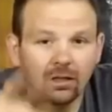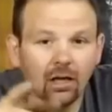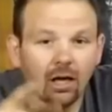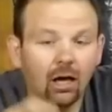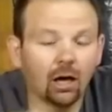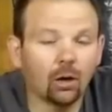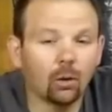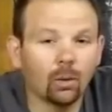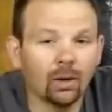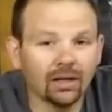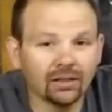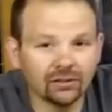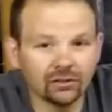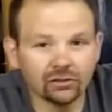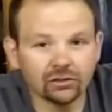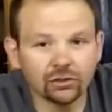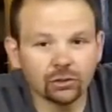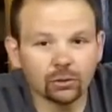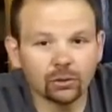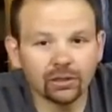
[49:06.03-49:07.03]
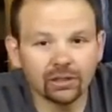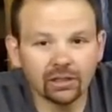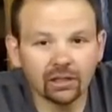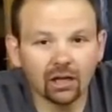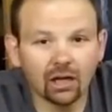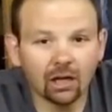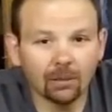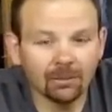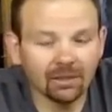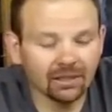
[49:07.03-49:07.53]
Always enjoy
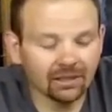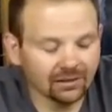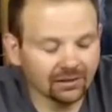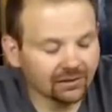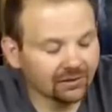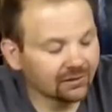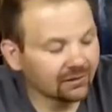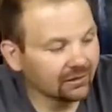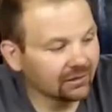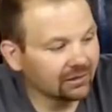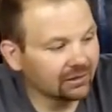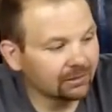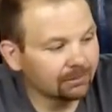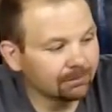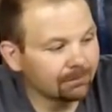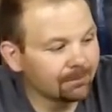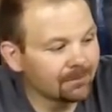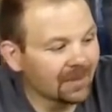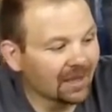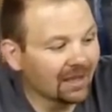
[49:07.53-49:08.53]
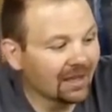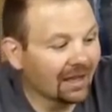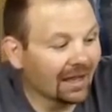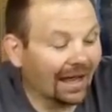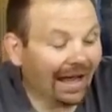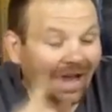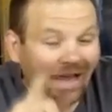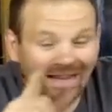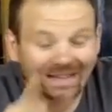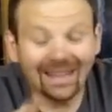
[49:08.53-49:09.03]
comments.
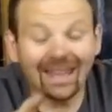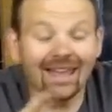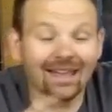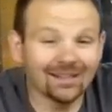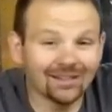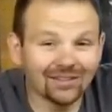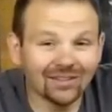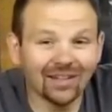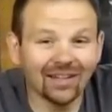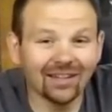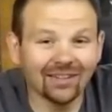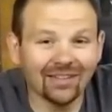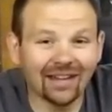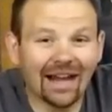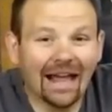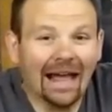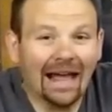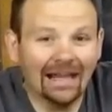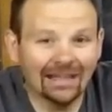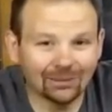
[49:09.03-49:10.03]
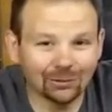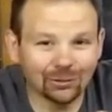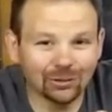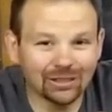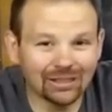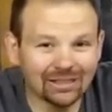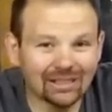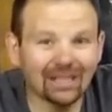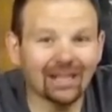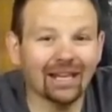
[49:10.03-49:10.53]
I can say that I
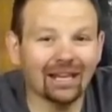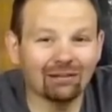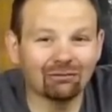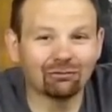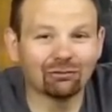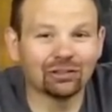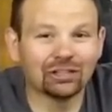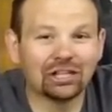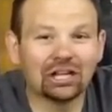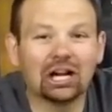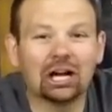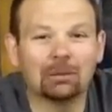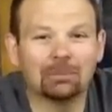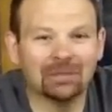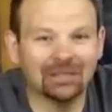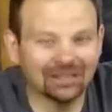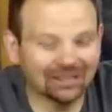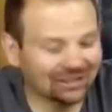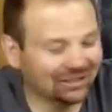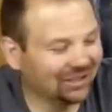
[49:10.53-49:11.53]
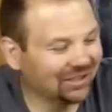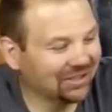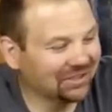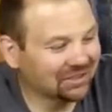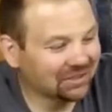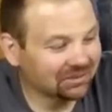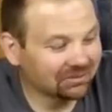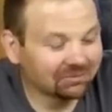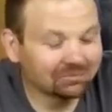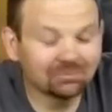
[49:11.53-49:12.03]
read every comment,
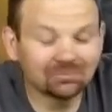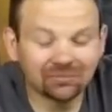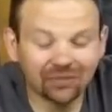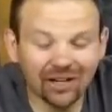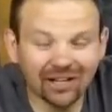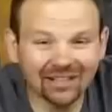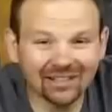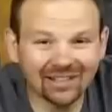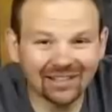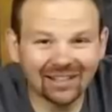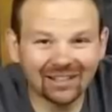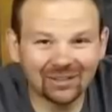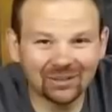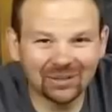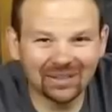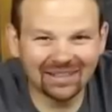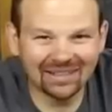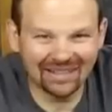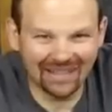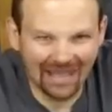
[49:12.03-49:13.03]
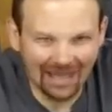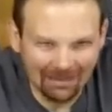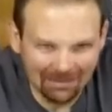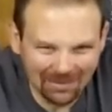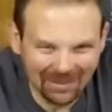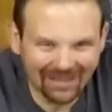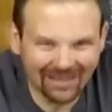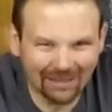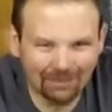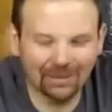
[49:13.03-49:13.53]
because frankly I don't get that
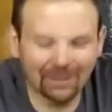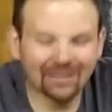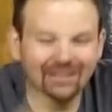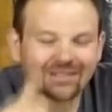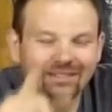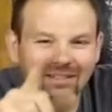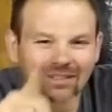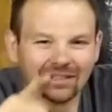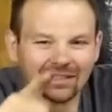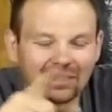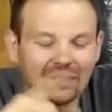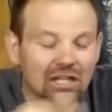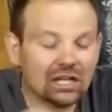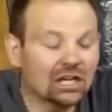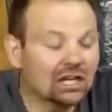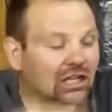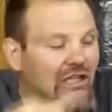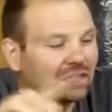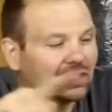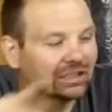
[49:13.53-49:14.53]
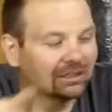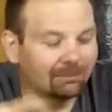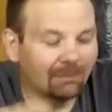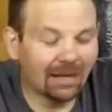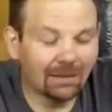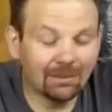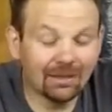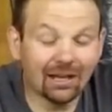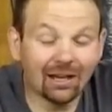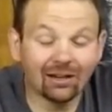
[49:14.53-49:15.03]
many, but
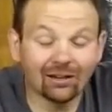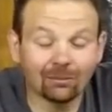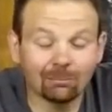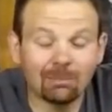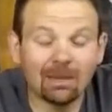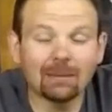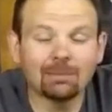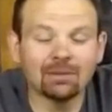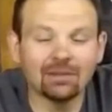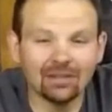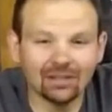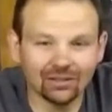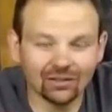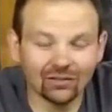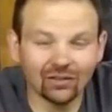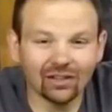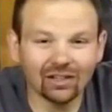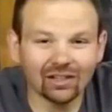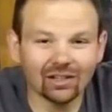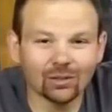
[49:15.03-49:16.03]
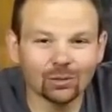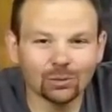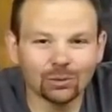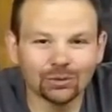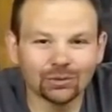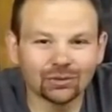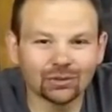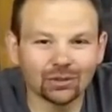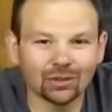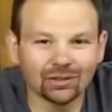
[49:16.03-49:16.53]
maybe this video will
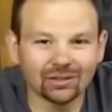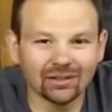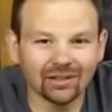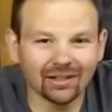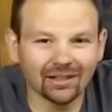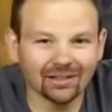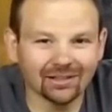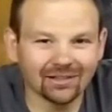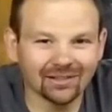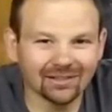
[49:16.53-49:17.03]
start that